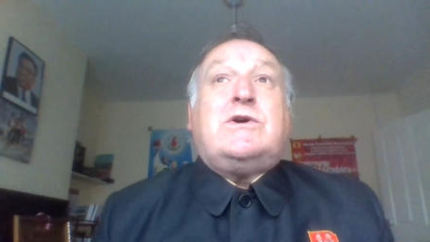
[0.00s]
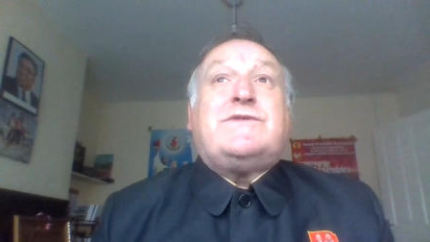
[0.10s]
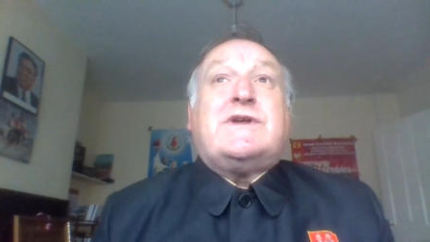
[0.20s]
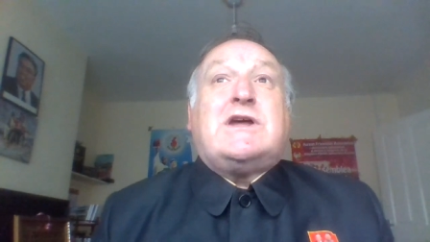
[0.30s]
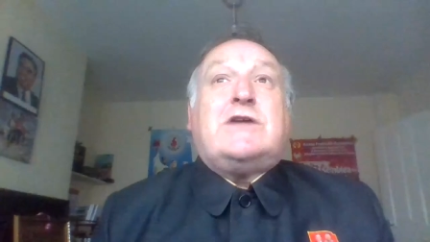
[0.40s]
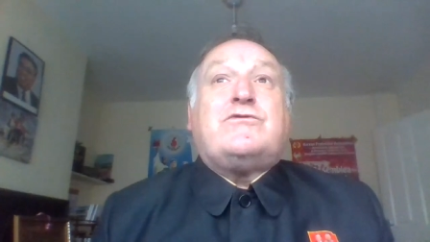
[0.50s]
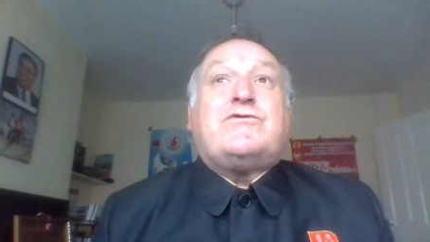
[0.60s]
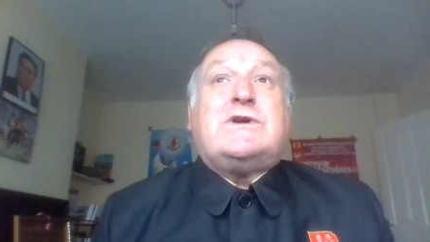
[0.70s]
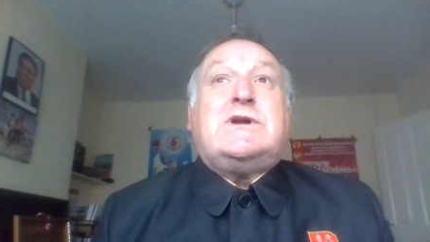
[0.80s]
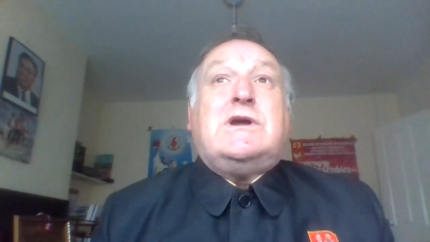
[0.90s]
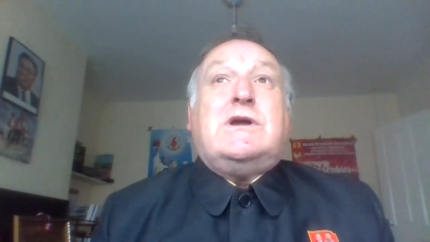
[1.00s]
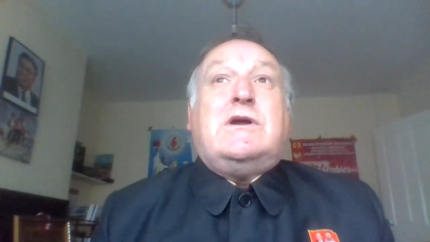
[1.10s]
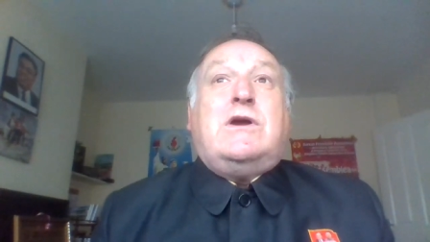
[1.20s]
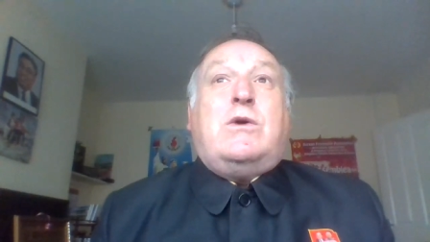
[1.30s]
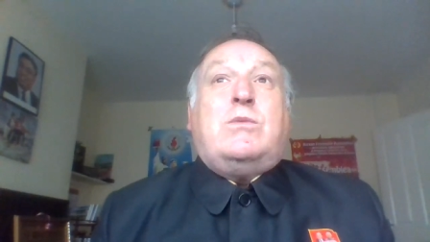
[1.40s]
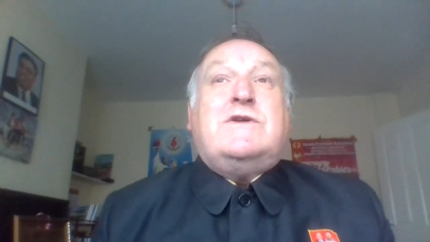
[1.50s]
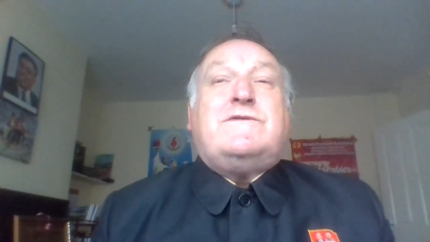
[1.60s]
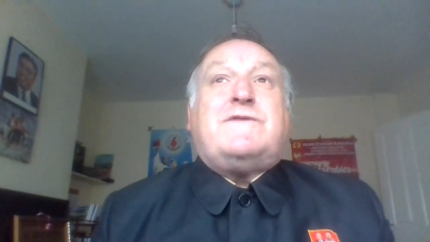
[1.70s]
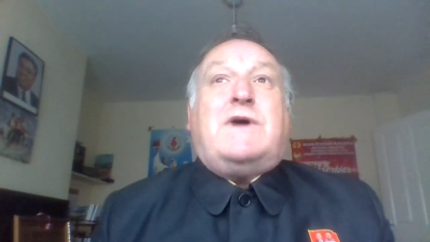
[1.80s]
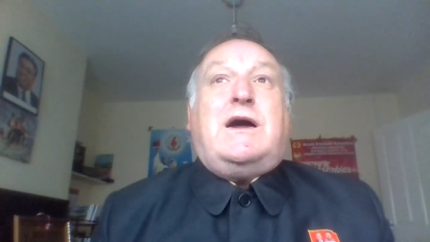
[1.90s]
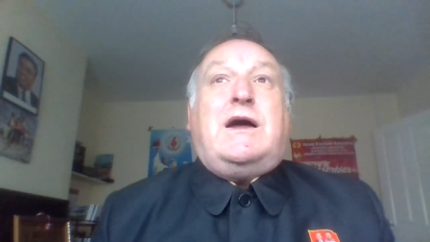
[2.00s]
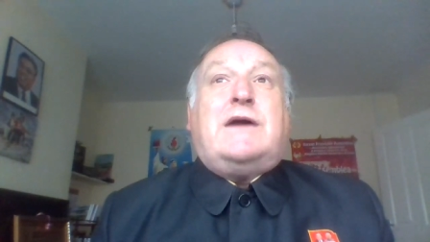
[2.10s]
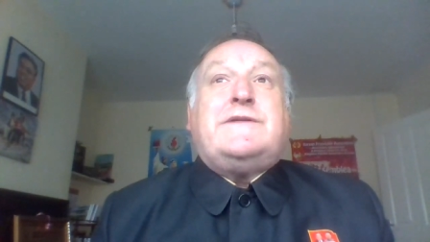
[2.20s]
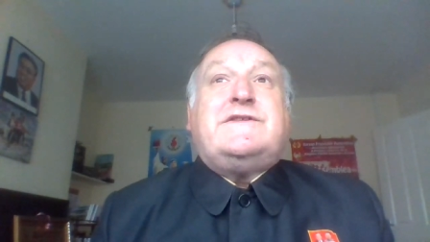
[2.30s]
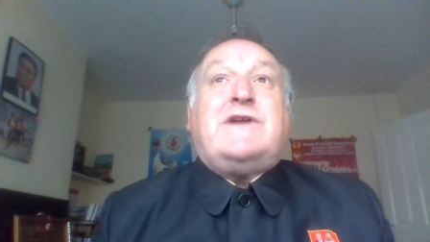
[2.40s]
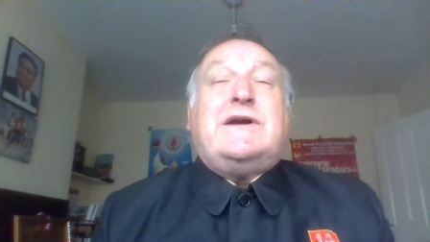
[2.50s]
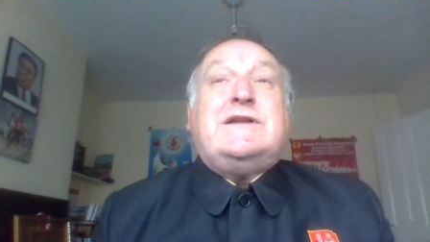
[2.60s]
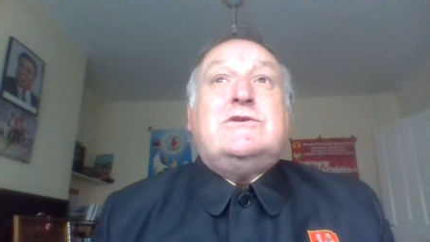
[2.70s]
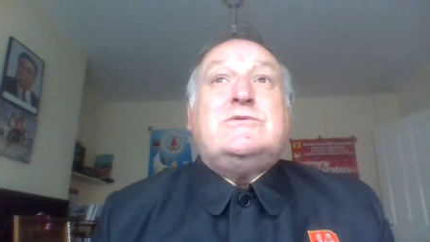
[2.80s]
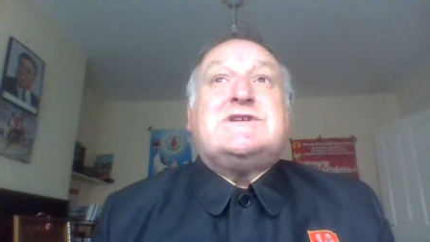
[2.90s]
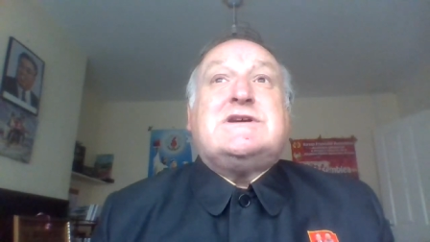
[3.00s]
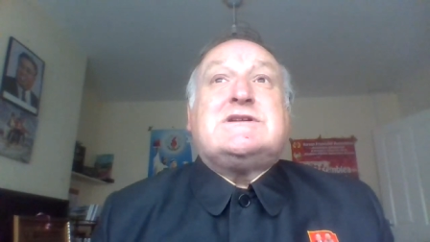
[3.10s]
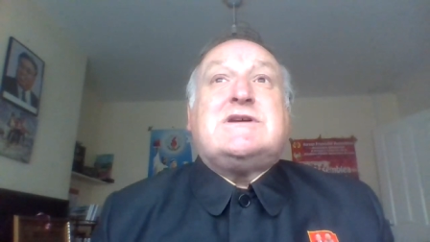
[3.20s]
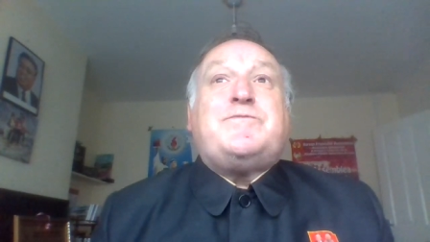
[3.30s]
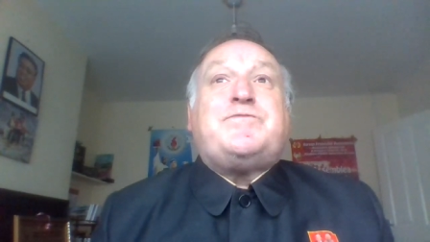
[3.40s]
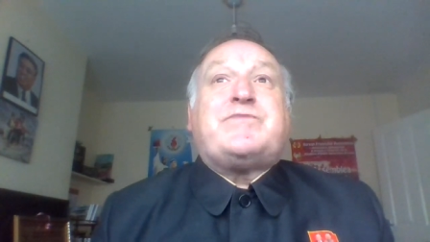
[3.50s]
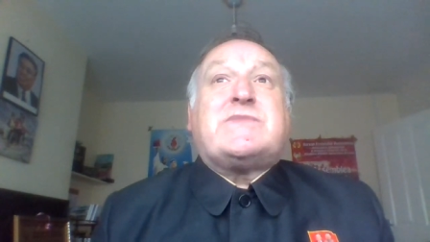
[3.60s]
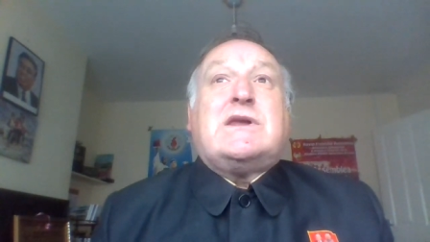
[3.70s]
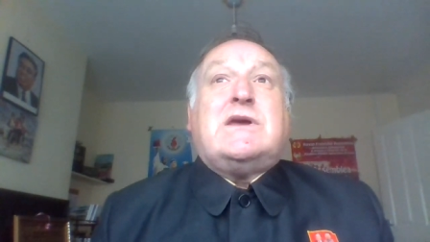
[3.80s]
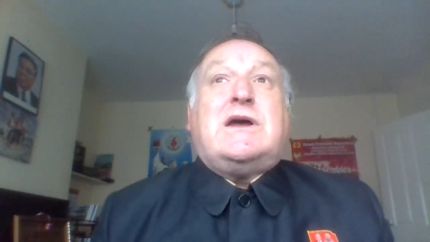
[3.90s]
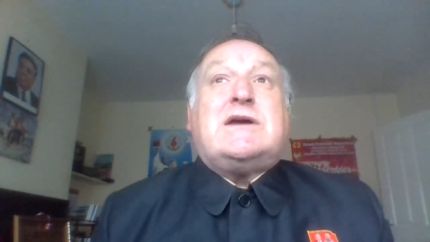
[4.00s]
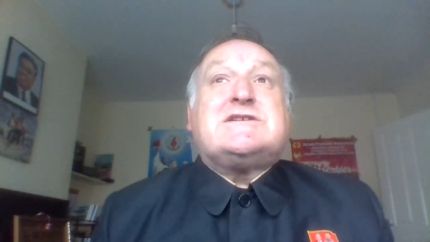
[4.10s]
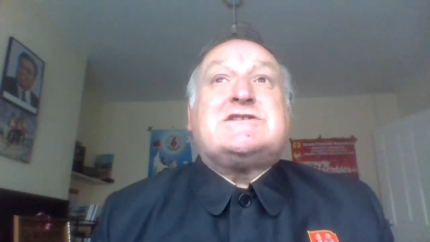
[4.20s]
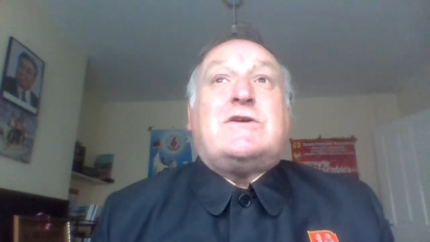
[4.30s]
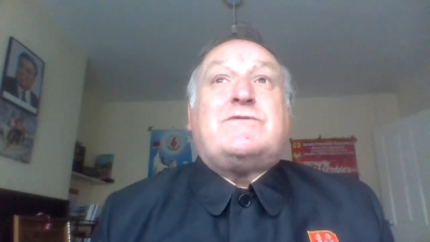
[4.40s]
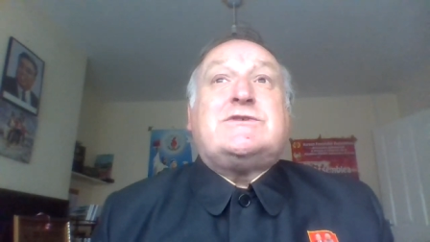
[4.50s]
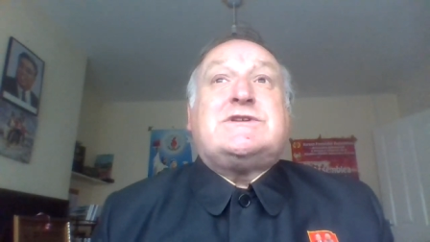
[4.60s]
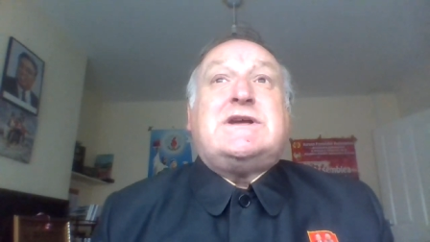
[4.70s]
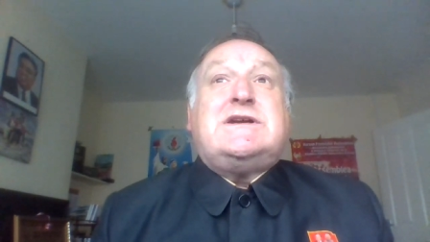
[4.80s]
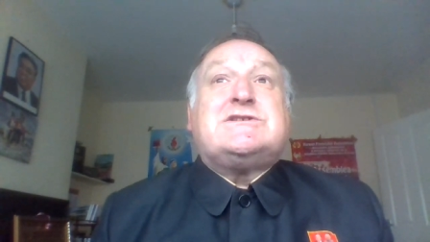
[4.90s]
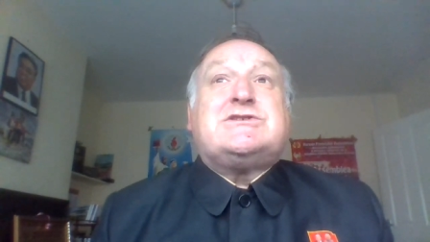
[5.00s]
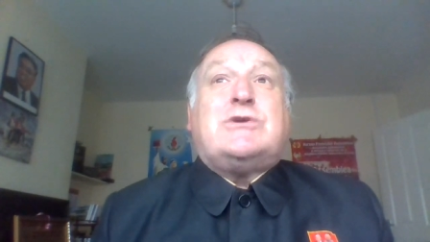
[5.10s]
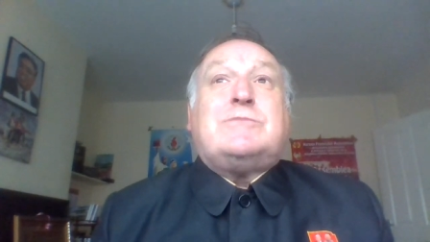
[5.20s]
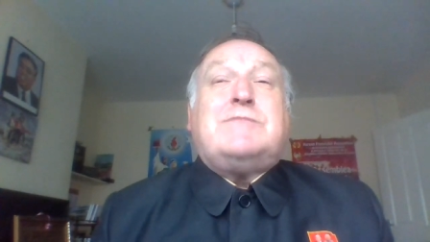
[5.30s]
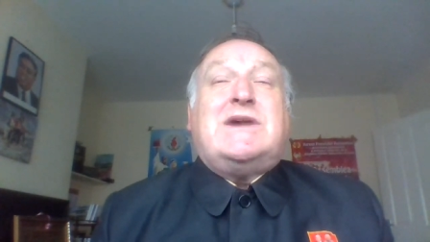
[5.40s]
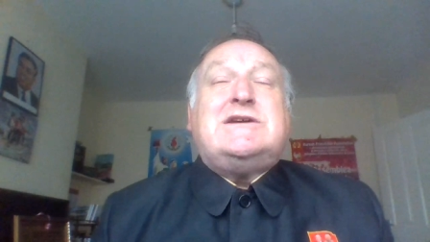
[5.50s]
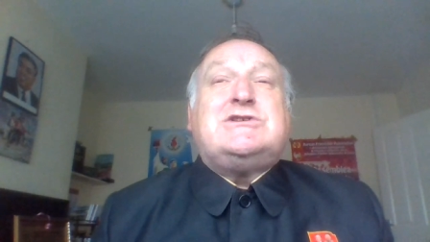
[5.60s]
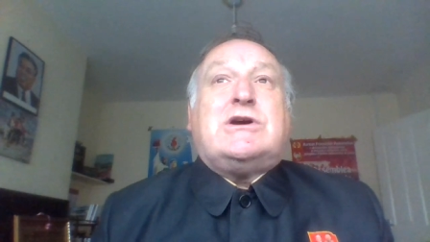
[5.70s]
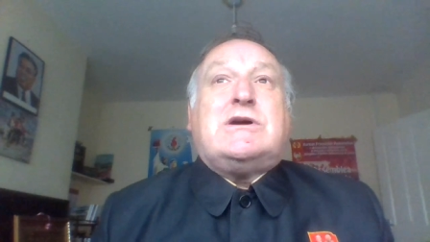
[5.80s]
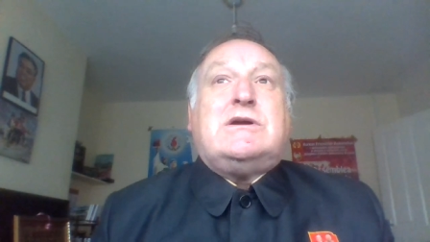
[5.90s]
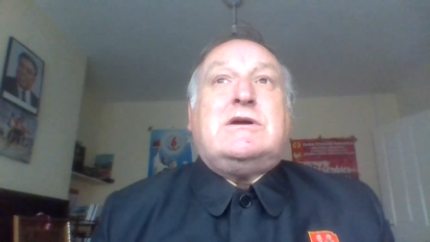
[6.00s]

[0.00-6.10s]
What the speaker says: world, the country with undiluted sovereignty, as John Major